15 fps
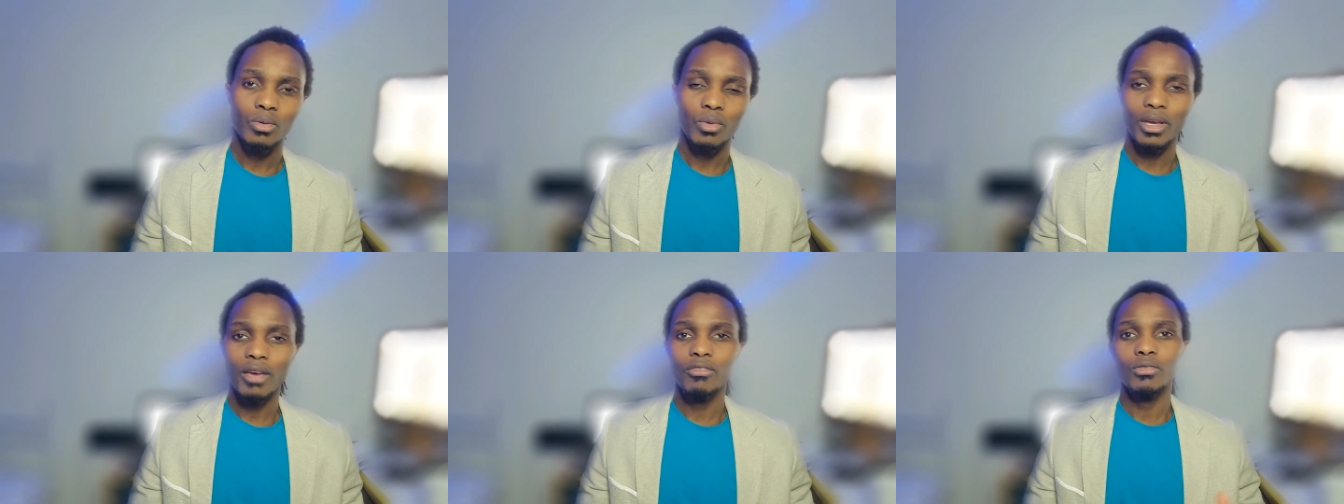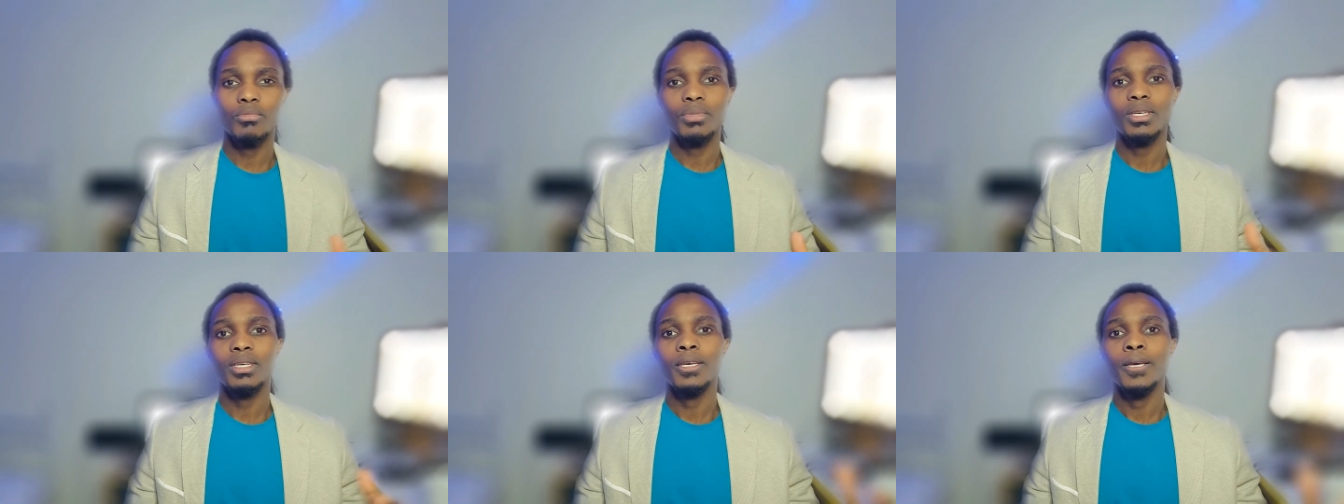We have to
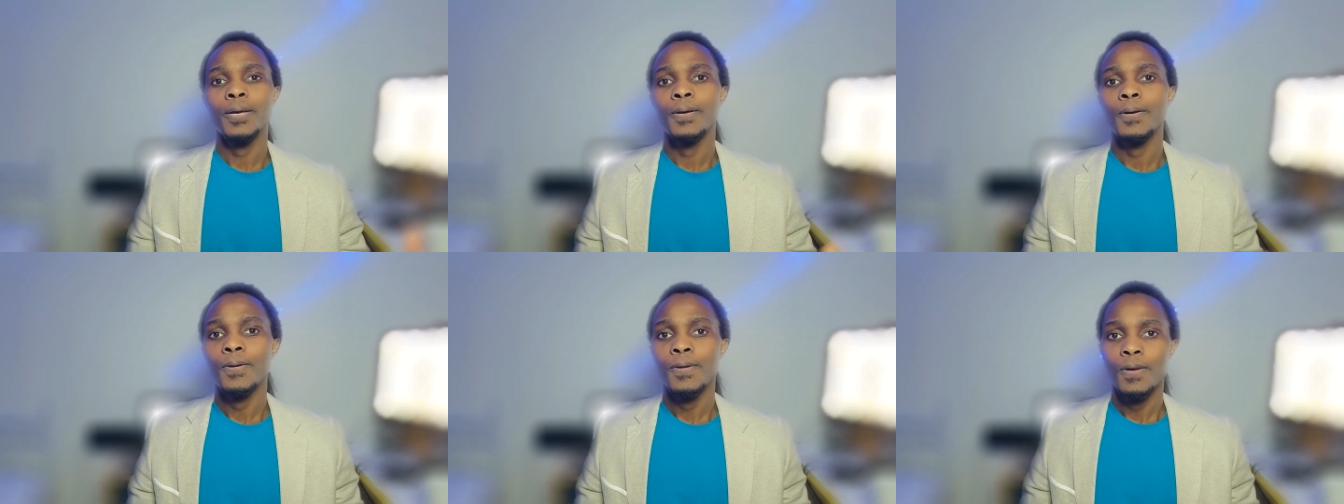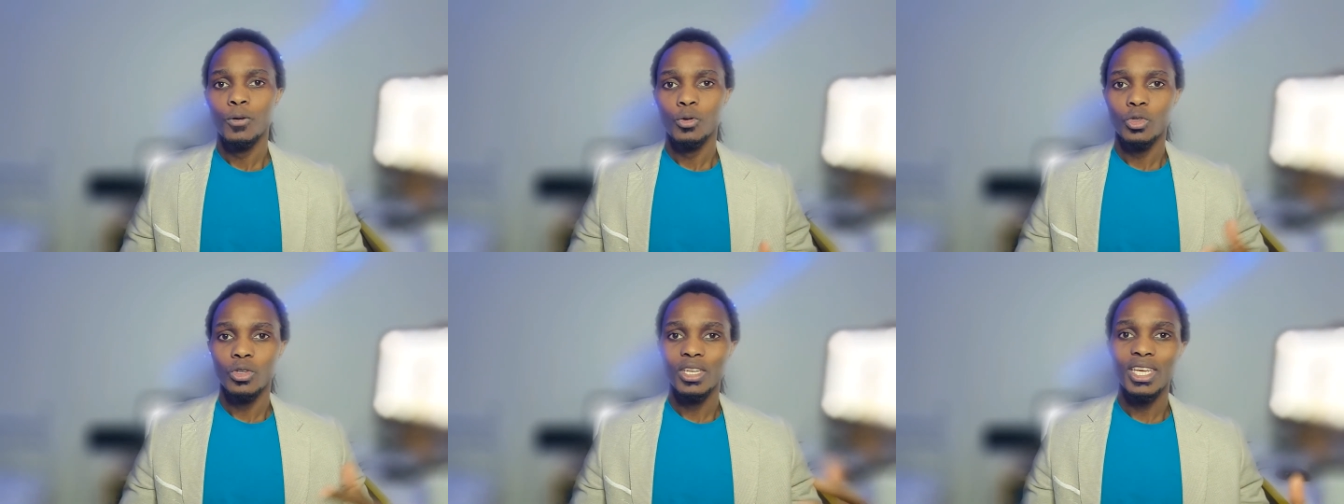be
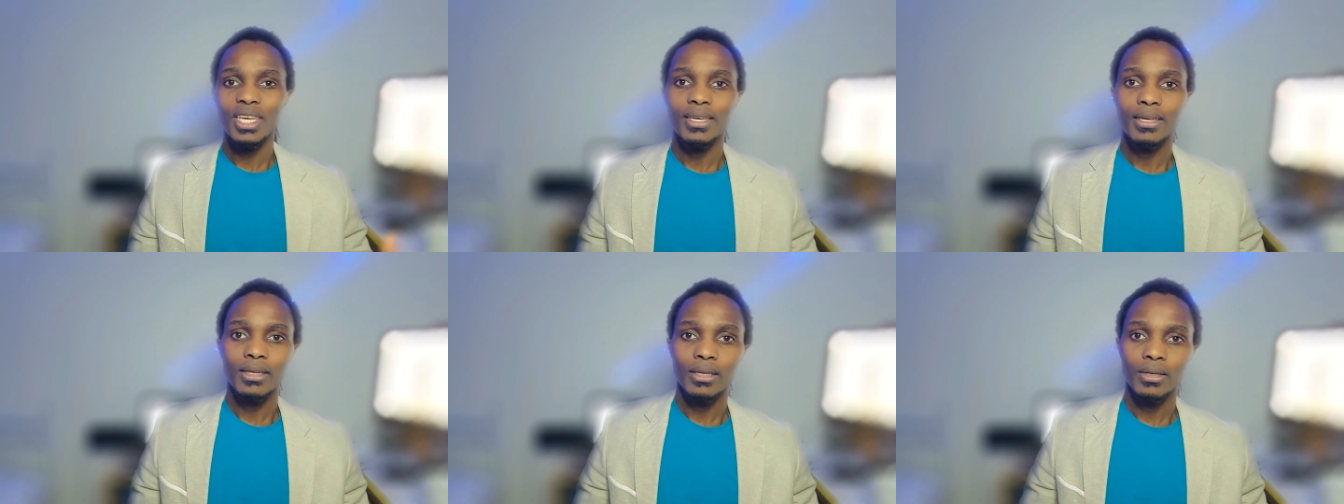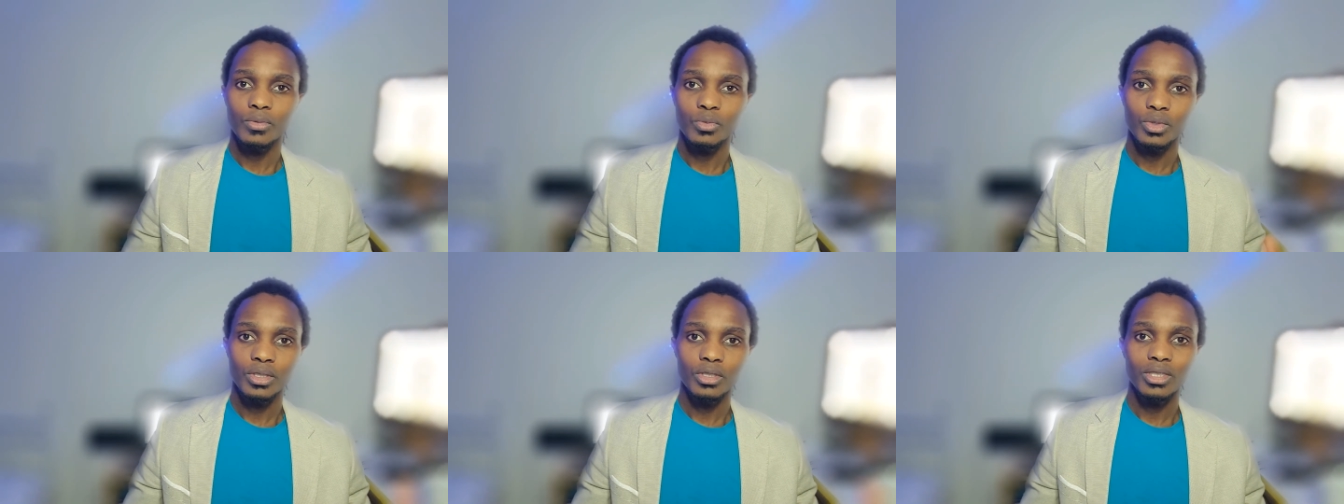unique
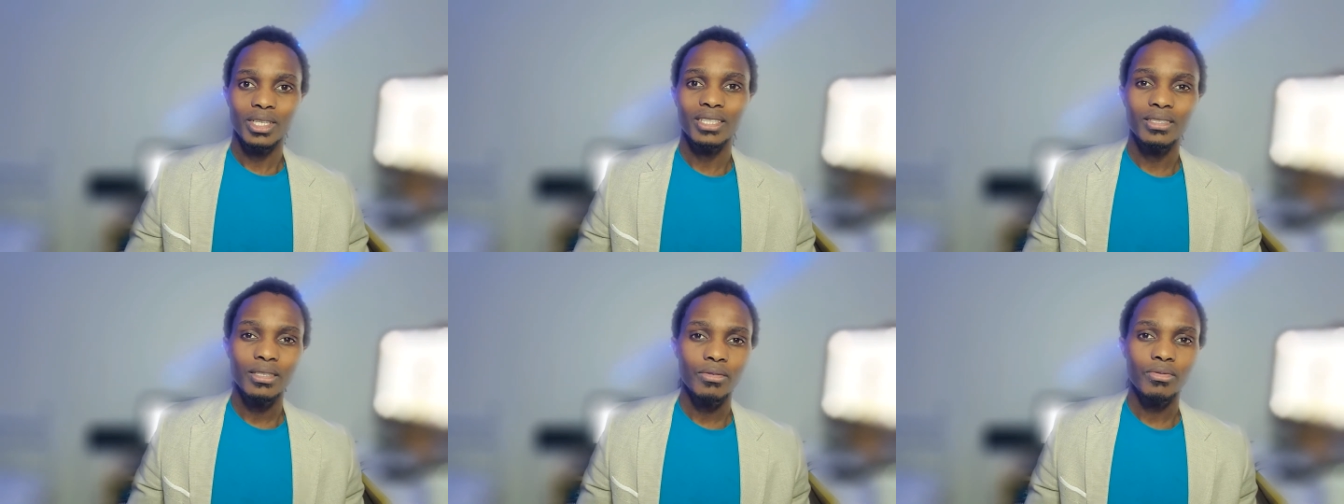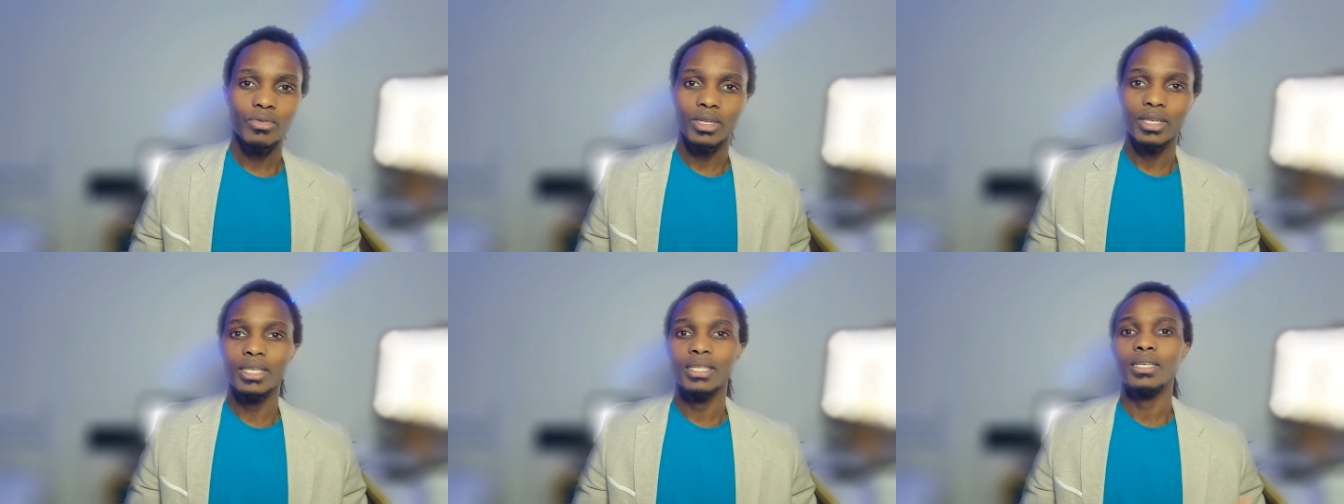and
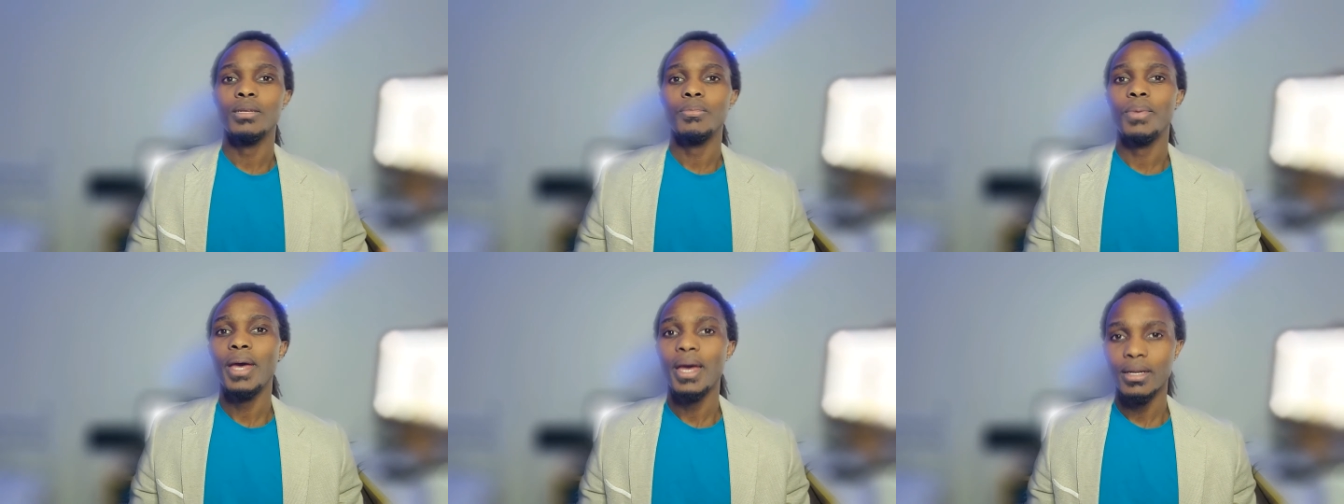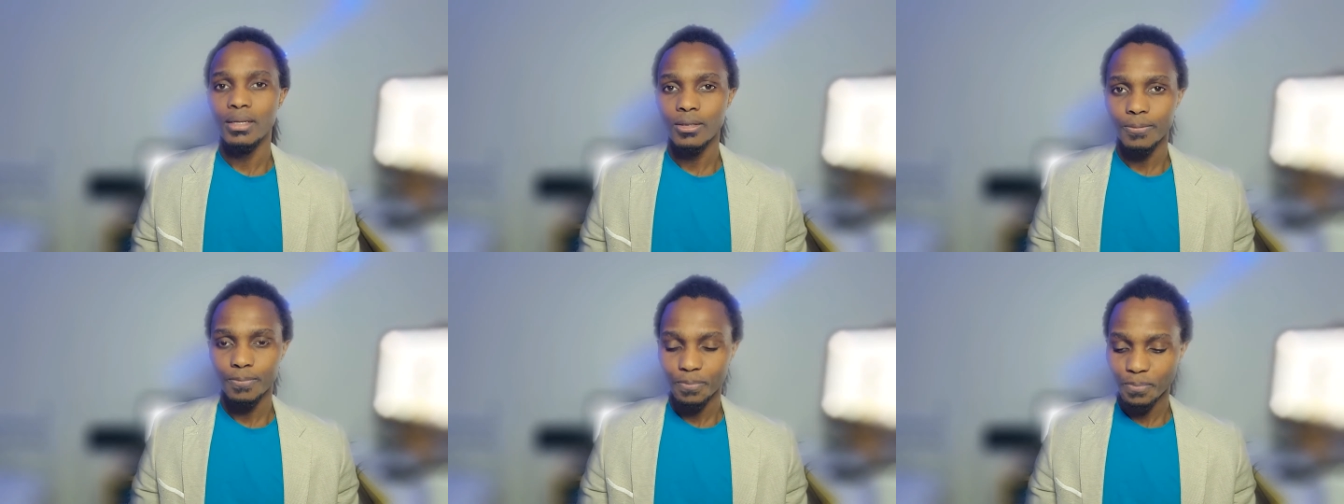different and
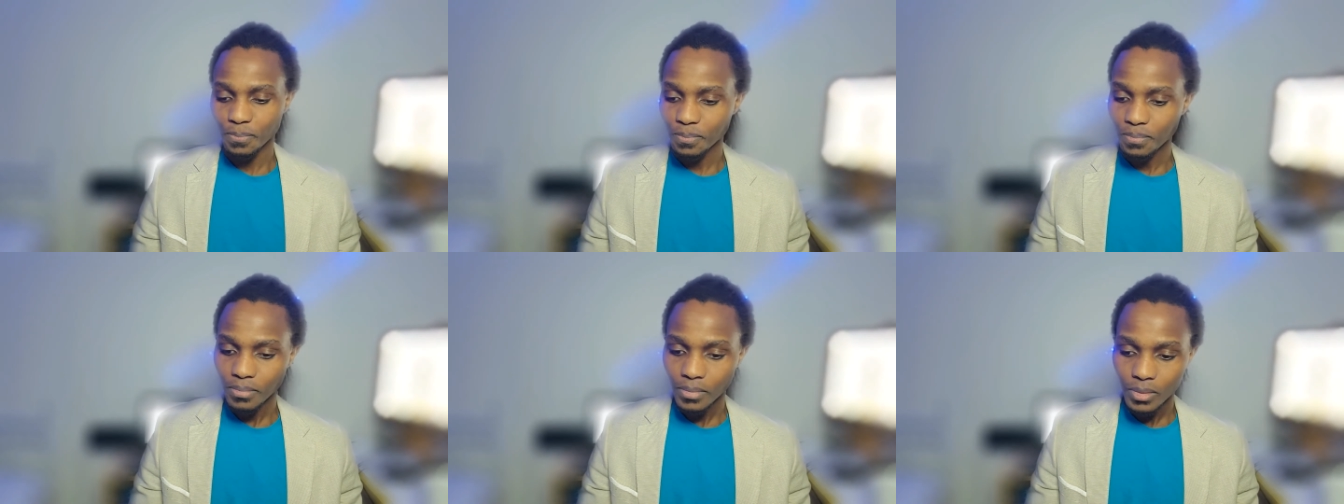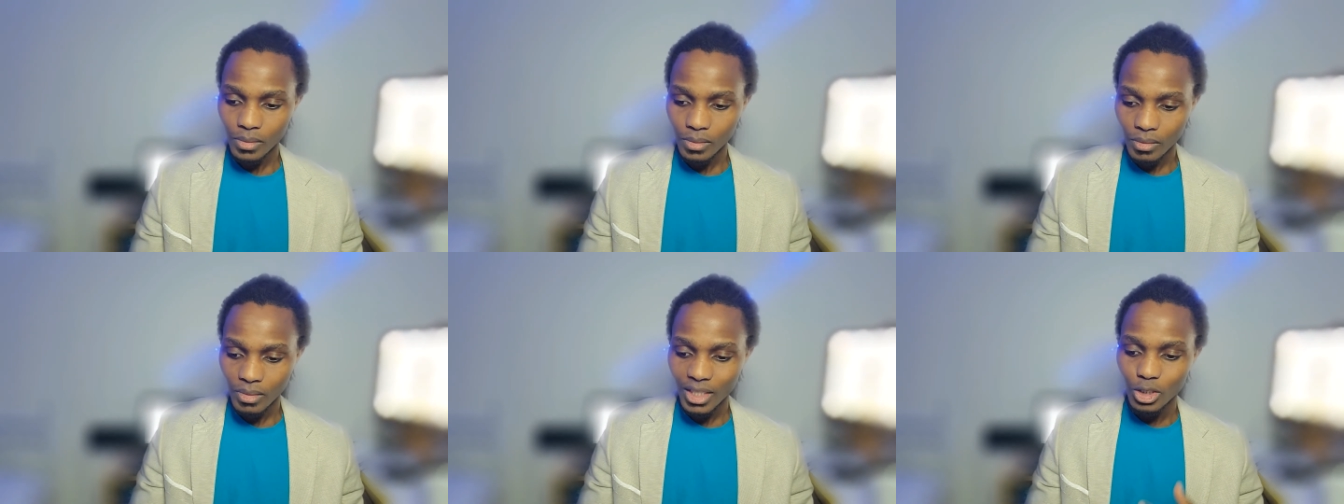independent.
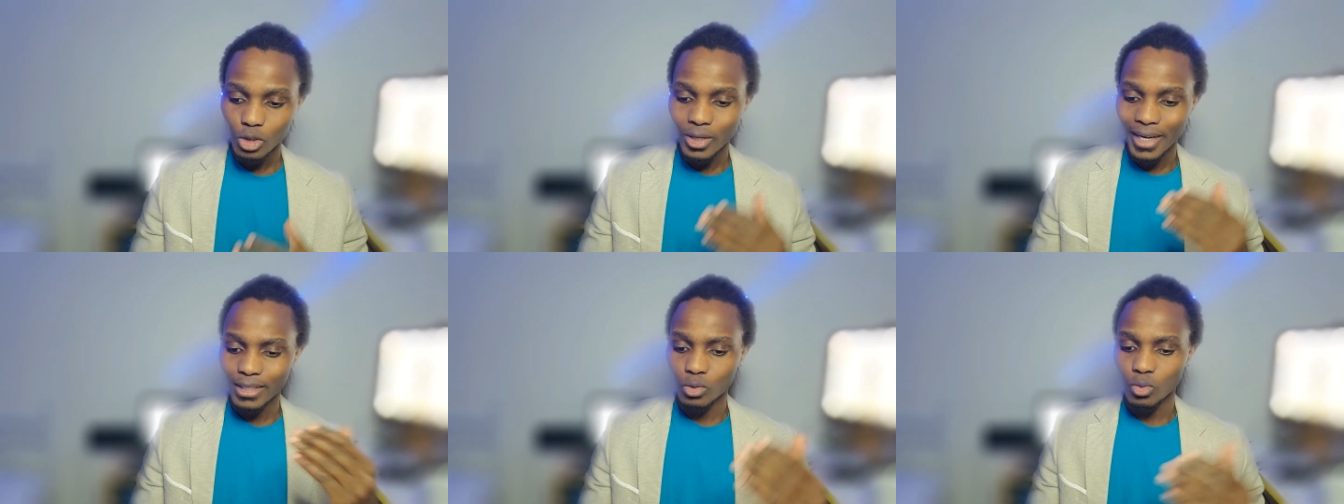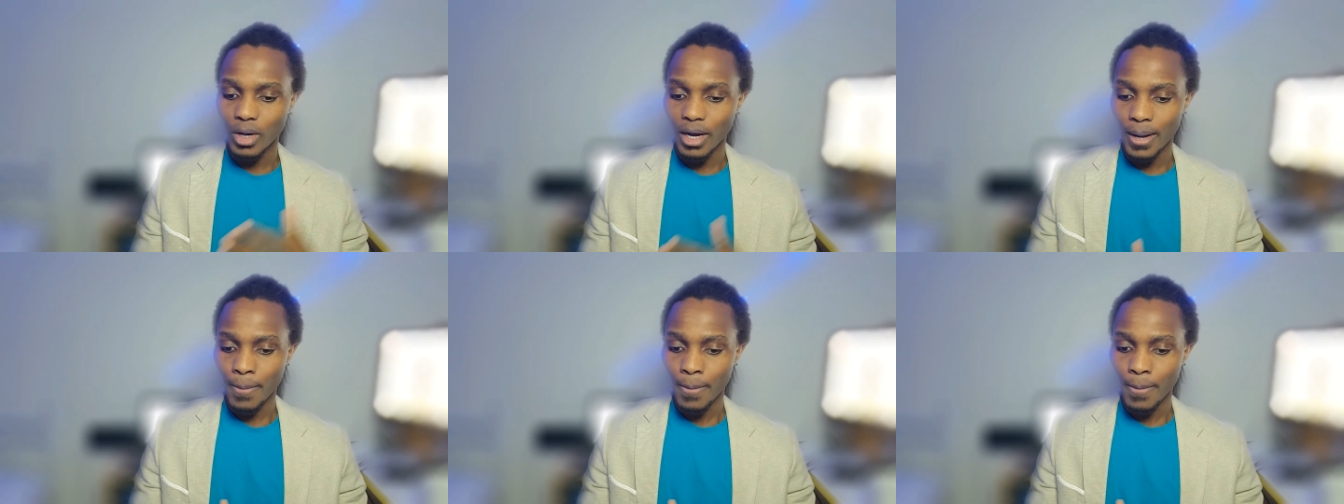So that's why